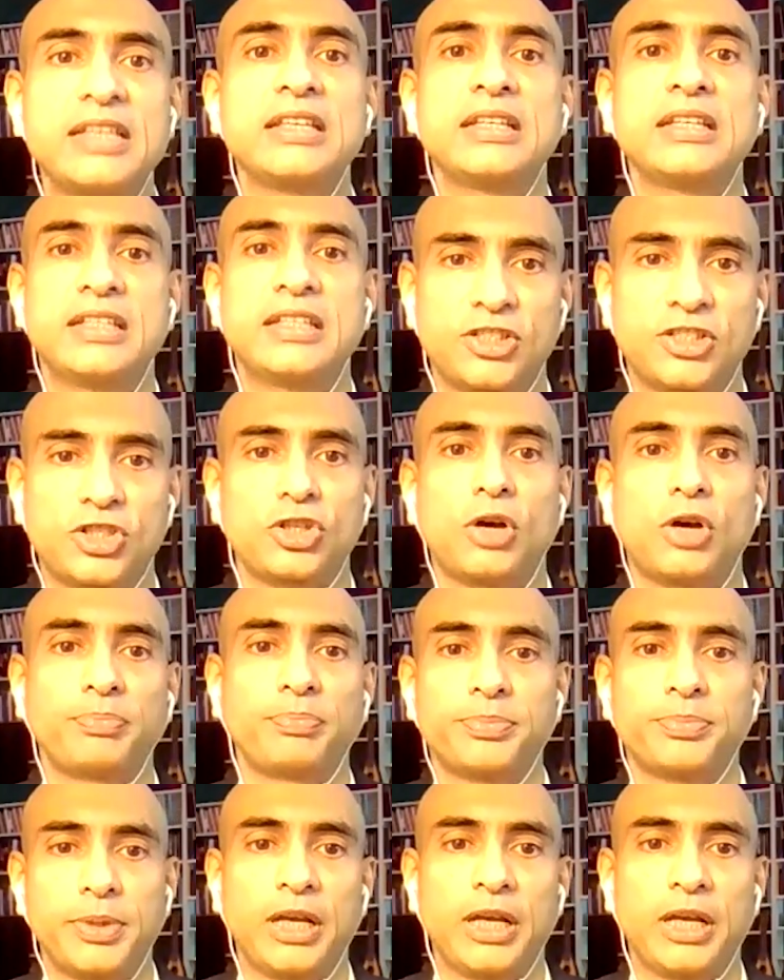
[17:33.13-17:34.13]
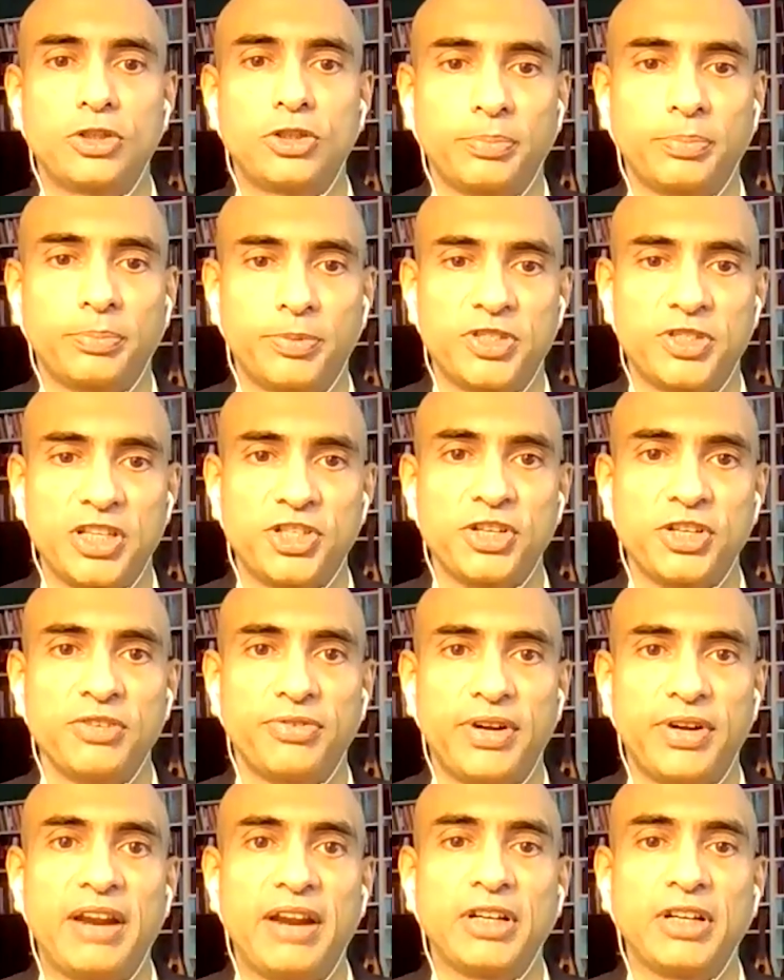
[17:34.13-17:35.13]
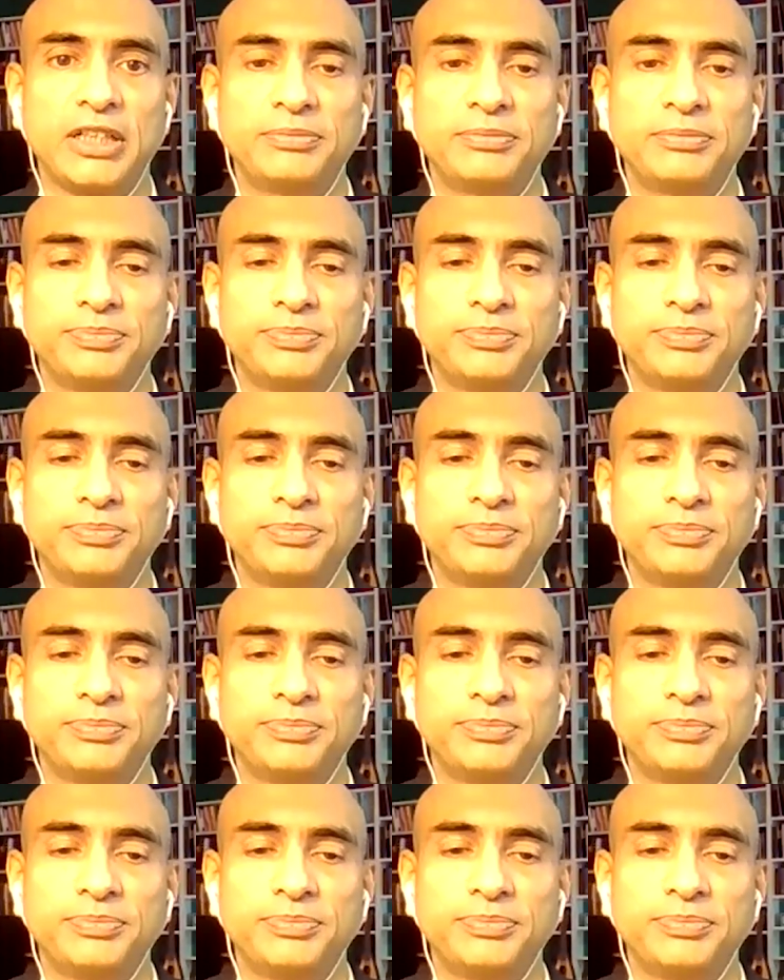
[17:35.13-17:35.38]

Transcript: its top uh, dog position forever.